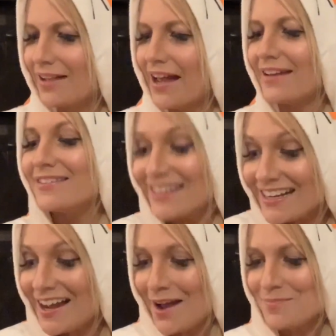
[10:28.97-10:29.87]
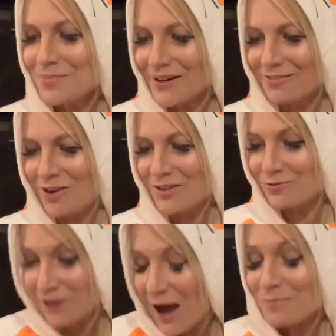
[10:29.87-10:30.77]
"I think Humphrey
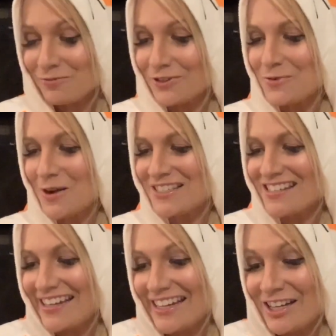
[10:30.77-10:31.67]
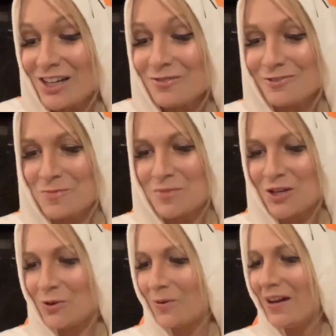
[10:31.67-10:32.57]
wants to hear from
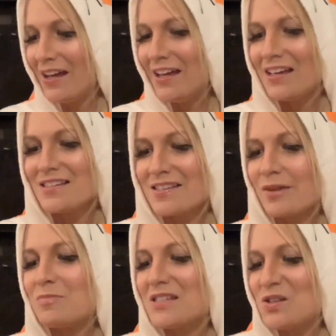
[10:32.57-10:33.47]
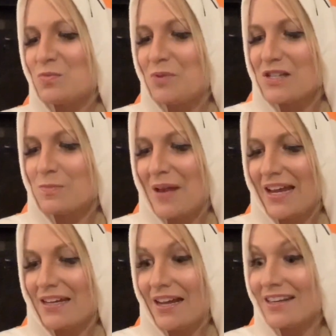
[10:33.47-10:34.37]
you," said Mrs.
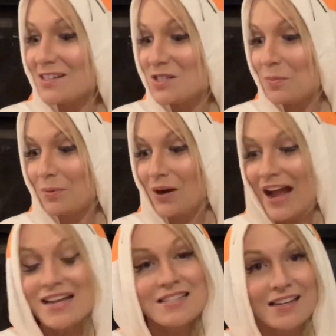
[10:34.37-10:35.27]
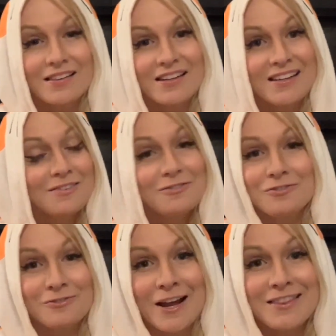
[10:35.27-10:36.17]
Brisbane in a surprisingly
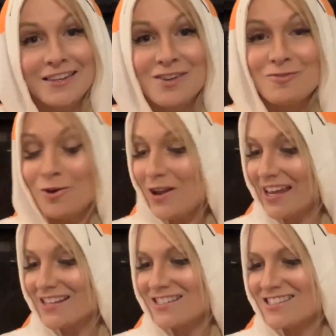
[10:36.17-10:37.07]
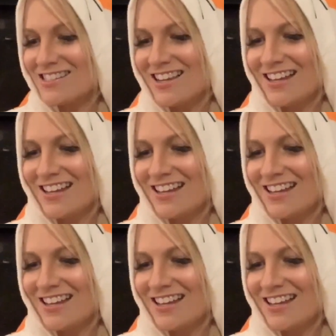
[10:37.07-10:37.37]
friendly voice.